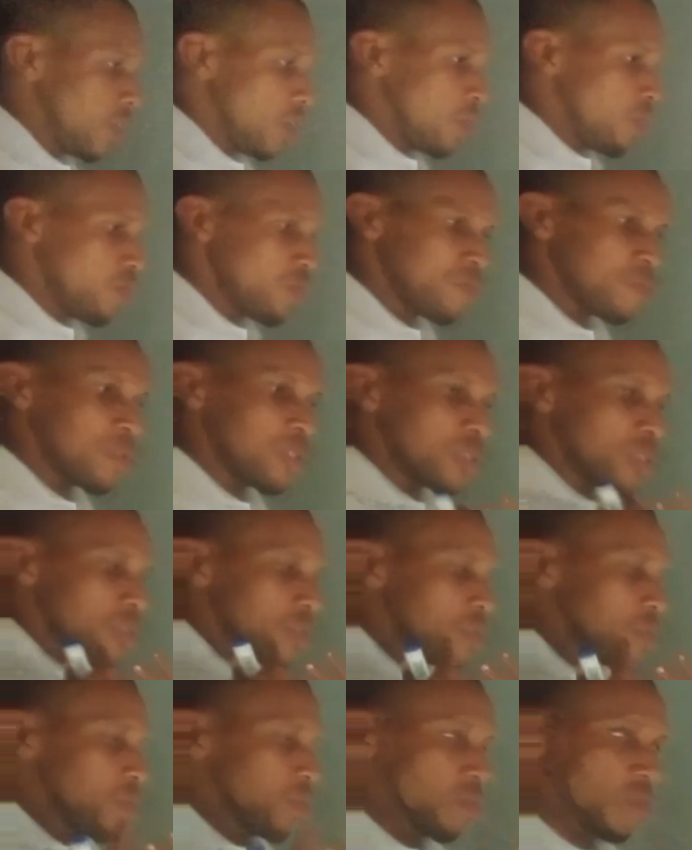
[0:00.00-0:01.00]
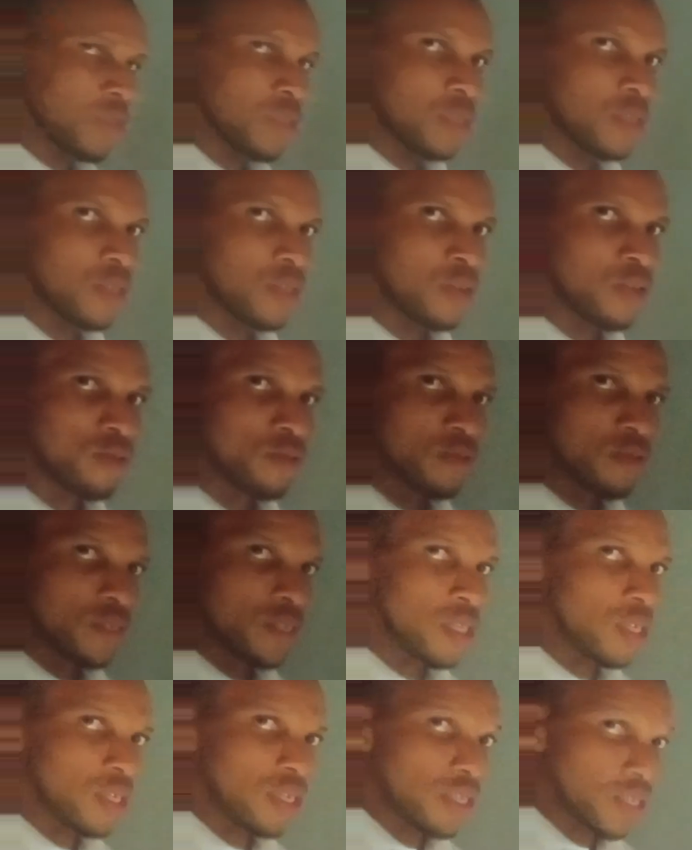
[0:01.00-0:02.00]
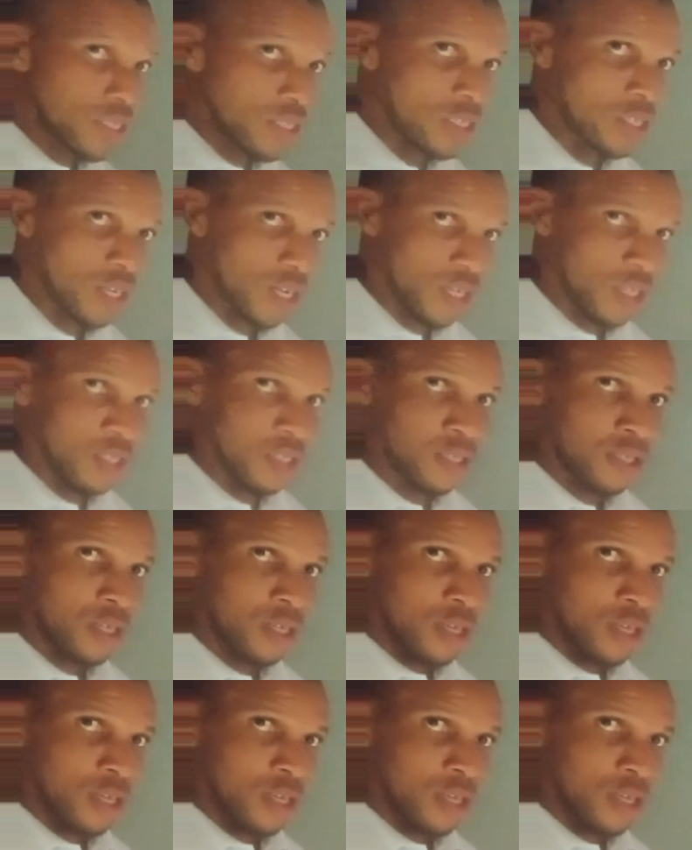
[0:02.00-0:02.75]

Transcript: which means nothing new. They didn't change.